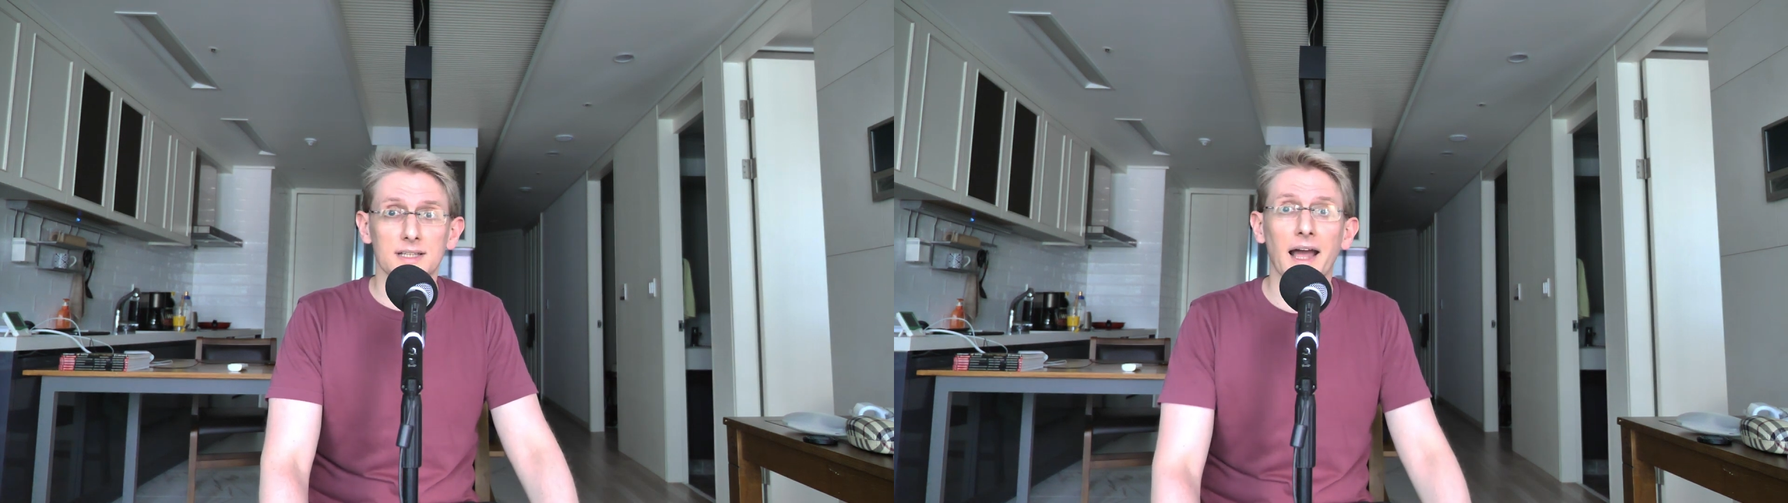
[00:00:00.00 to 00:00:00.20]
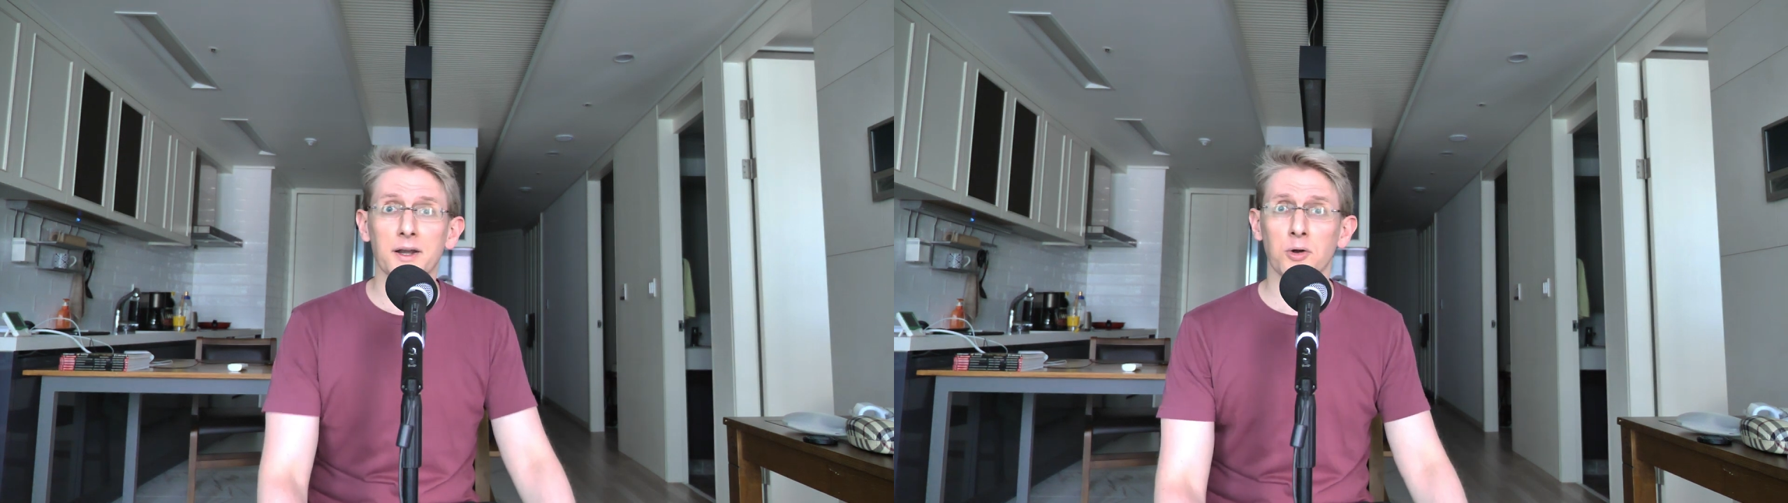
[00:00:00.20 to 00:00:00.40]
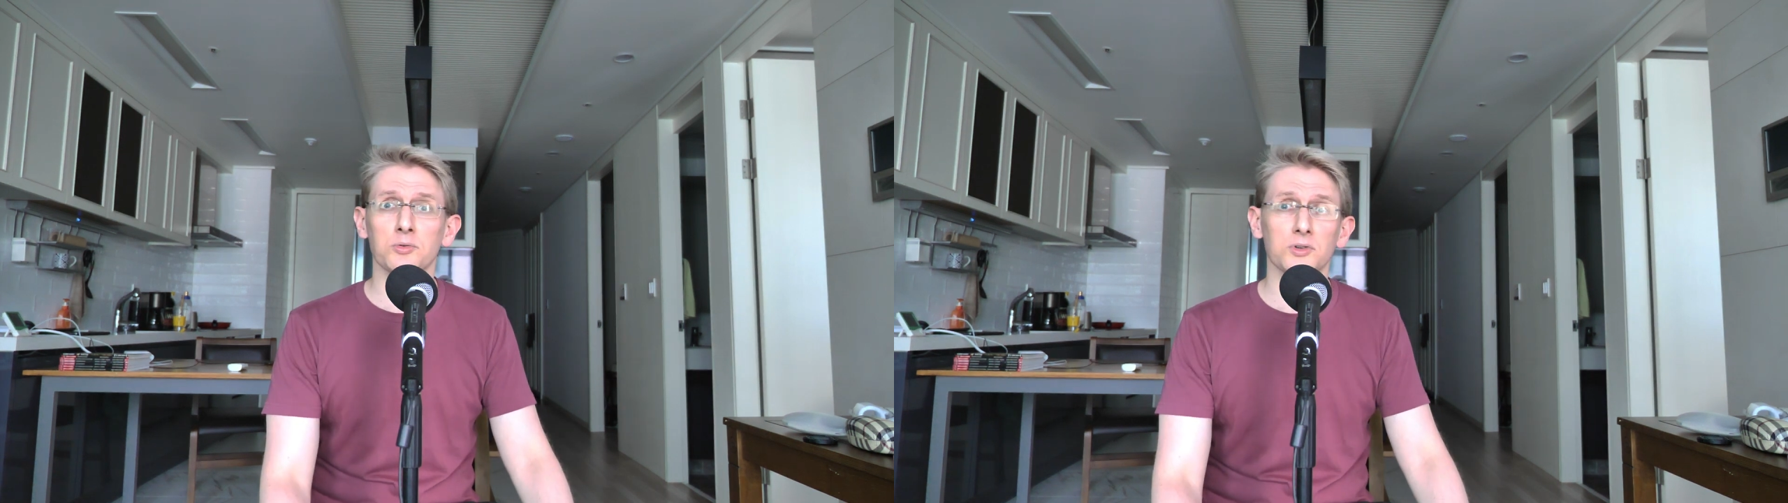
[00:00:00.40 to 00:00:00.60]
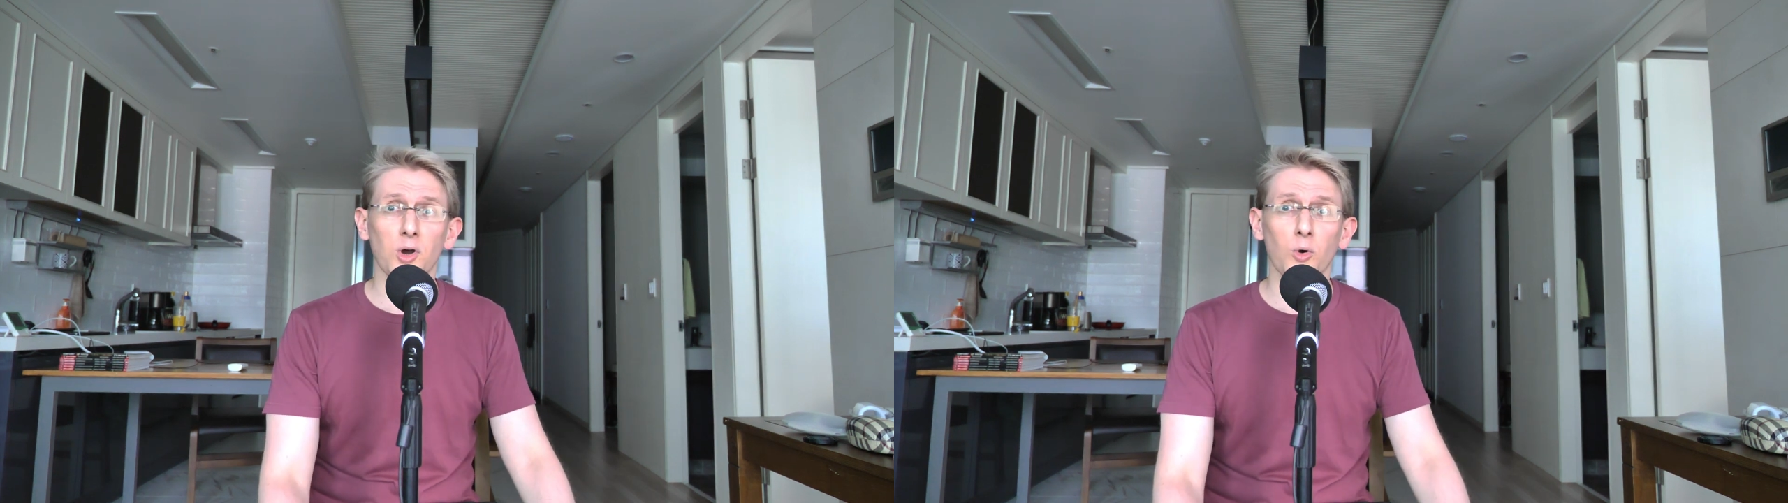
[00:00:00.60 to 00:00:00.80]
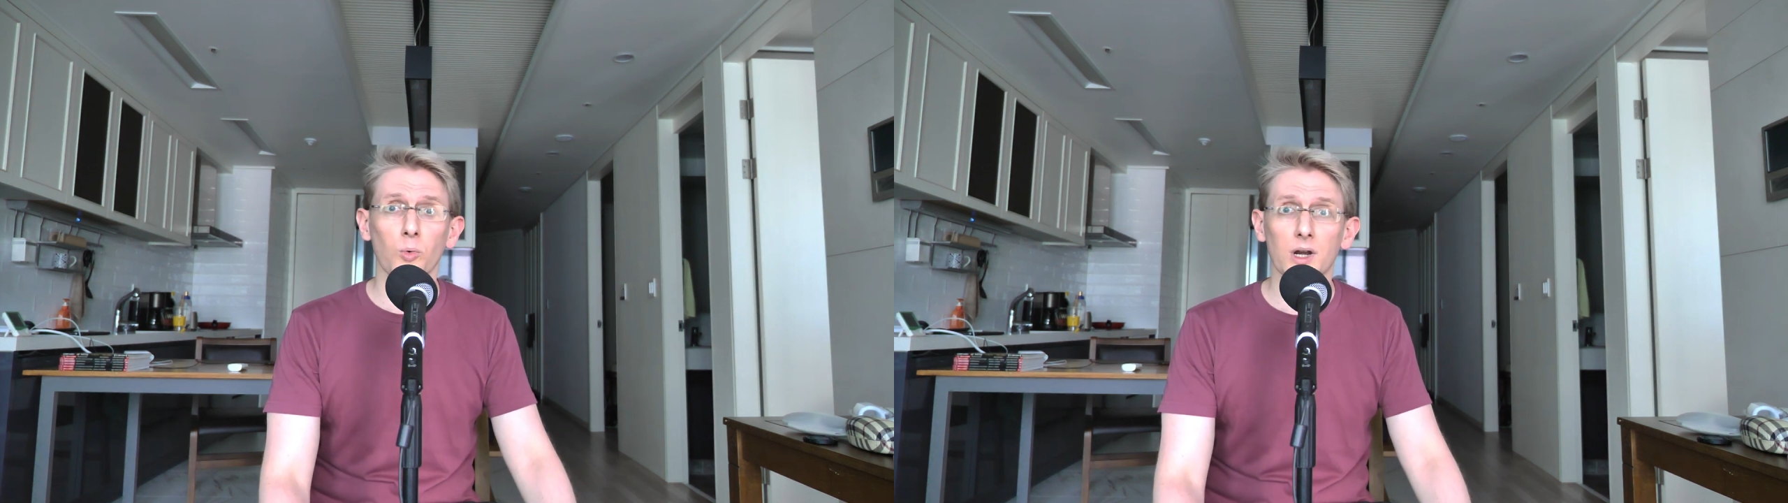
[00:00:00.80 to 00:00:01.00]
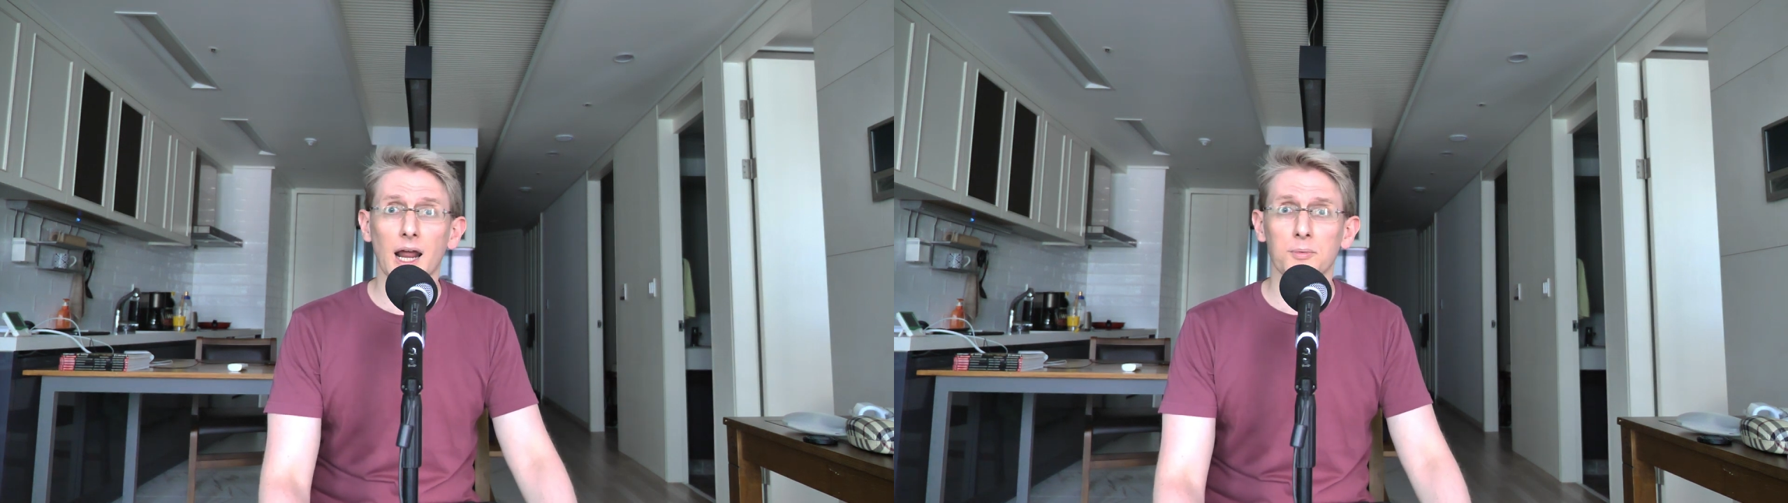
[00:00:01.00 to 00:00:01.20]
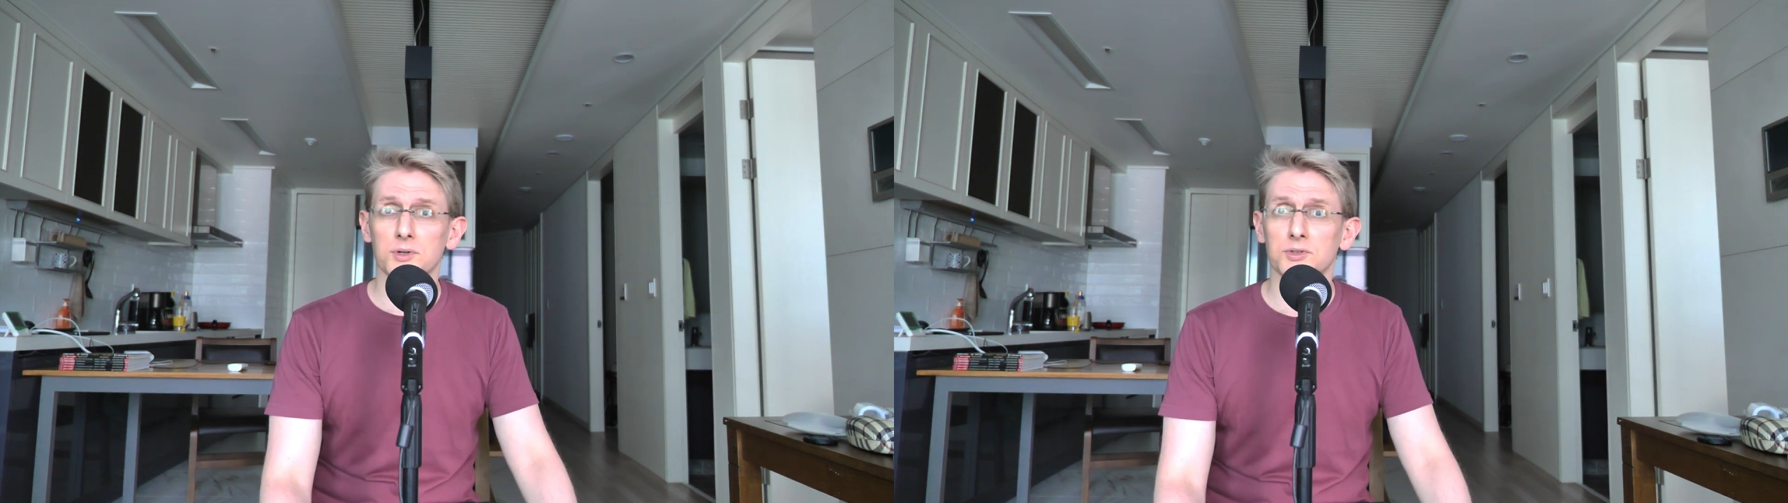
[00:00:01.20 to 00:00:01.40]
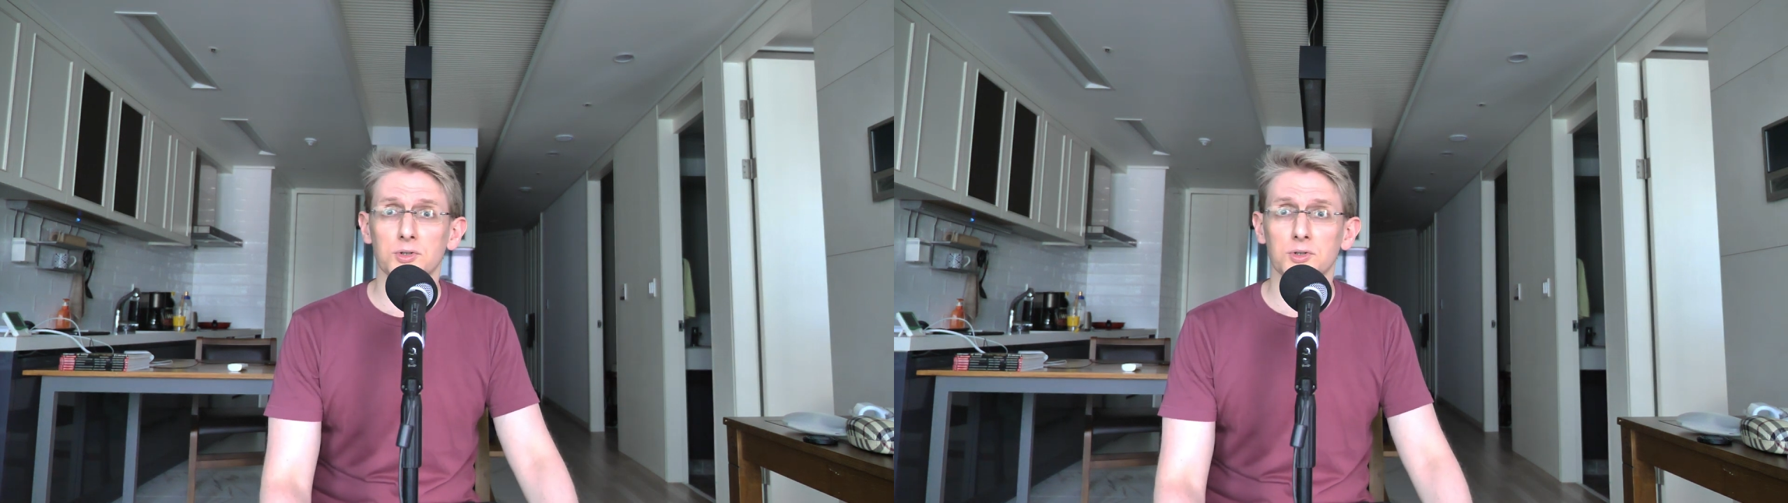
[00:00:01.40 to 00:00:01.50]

I don't know what I would